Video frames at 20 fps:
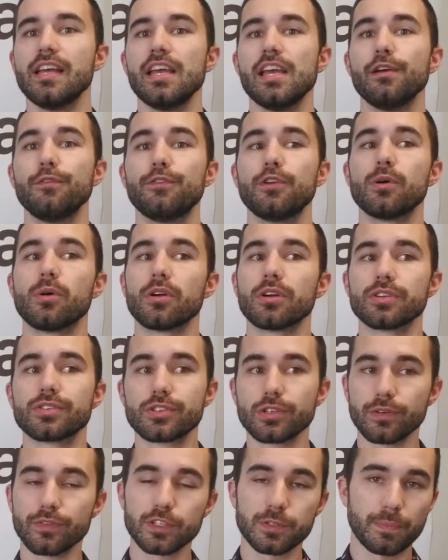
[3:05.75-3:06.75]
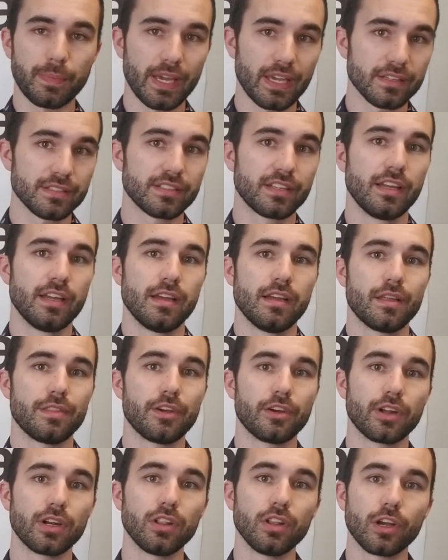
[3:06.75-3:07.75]
If you are a service-based,
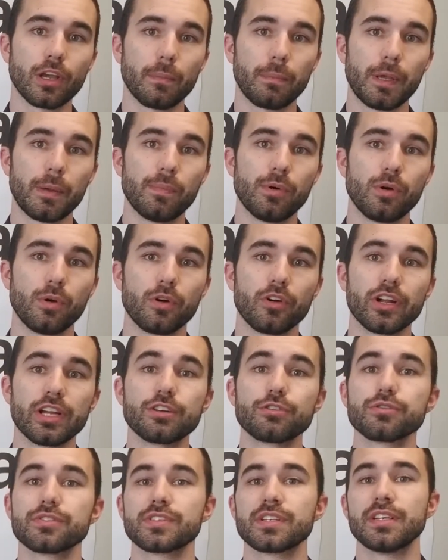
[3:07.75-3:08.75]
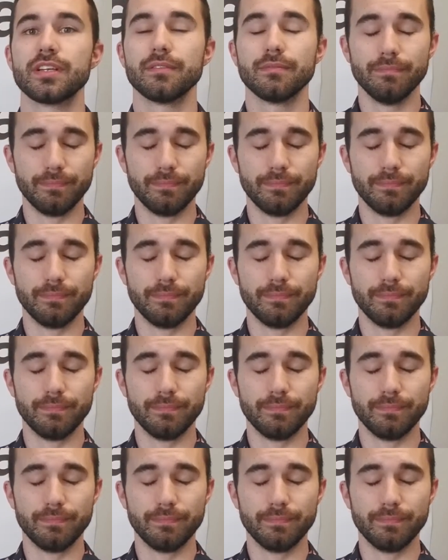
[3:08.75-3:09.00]
they're going to look at people who are interested in